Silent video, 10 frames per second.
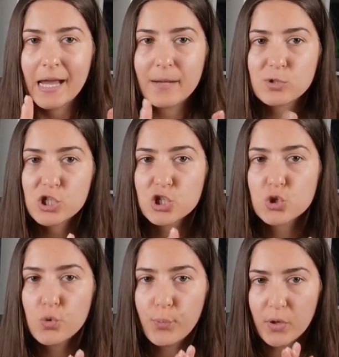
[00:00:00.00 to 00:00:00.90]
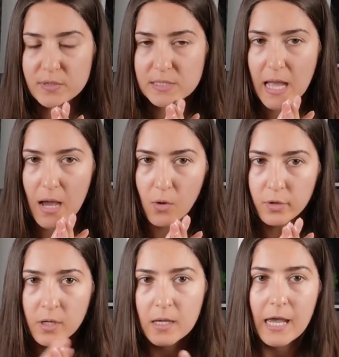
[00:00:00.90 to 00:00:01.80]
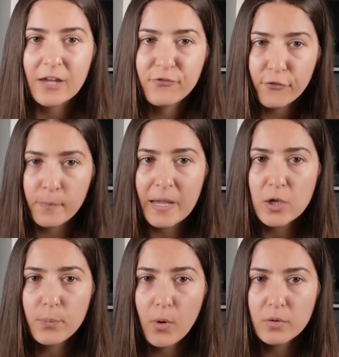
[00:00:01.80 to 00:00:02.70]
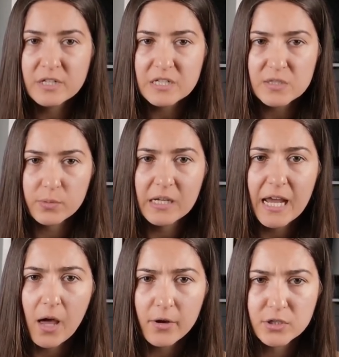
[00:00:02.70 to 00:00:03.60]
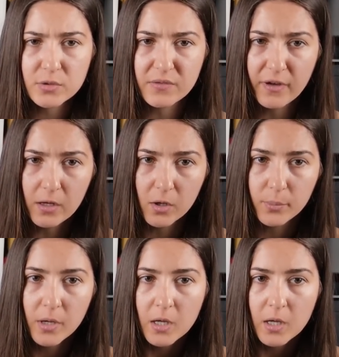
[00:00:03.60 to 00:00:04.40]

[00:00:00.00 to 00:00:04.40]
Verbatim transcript: I'm just two pawns down. And for my opponent, it's really hard to develop